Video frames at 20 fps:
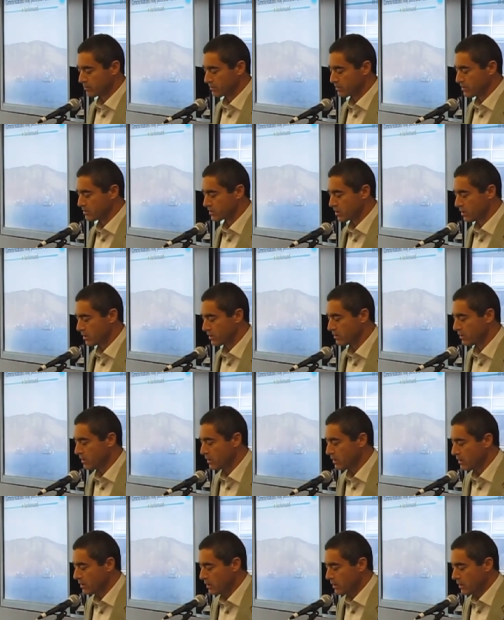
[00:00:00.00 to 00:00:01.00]
Coast Guard
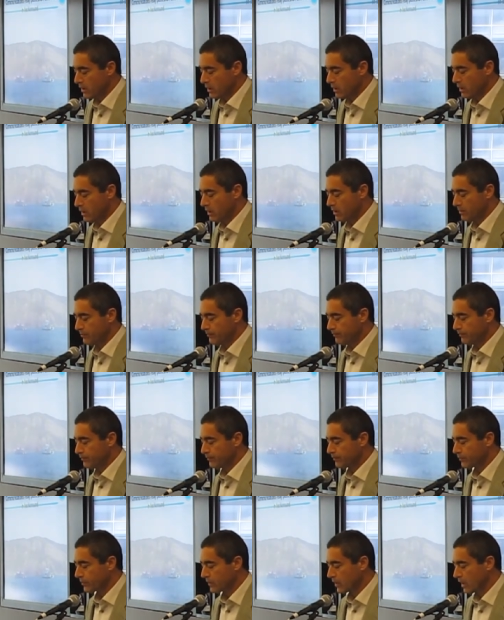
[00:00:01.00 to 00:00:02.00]

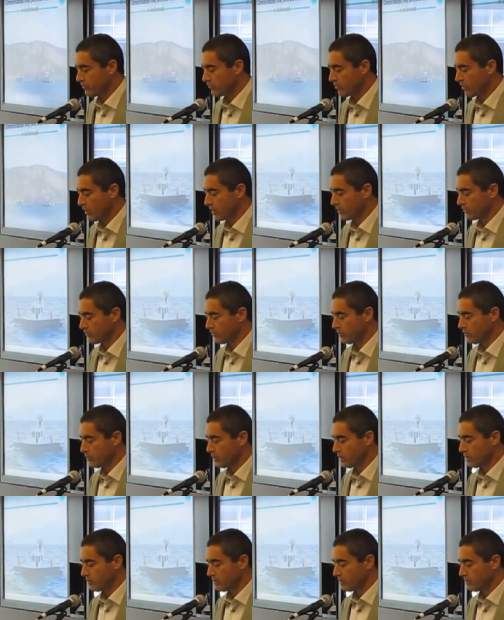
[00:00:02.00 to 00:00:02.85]
is starting to be